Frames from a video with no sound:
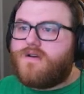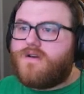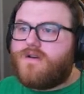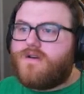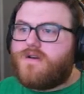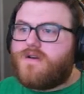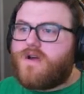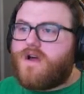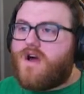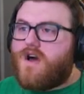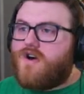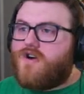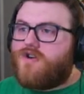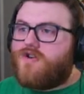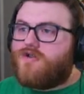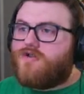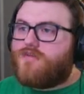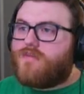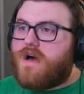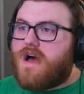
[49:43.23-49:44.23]

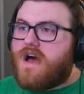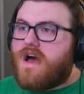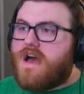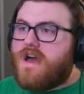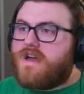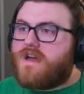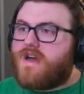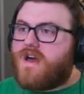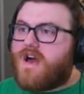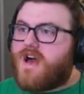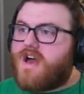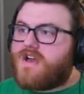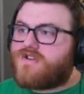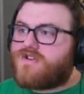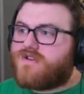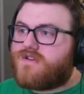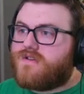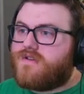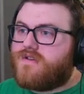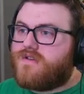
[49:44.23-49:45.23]
Oh my gosh.
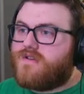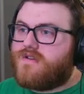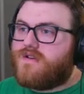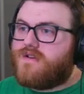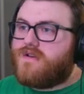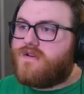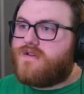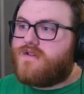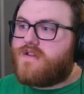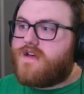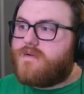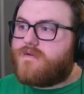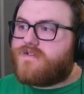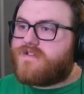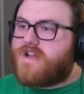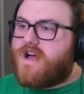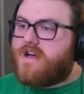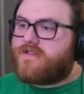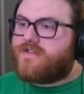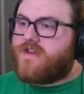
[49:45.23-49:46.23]
That was not there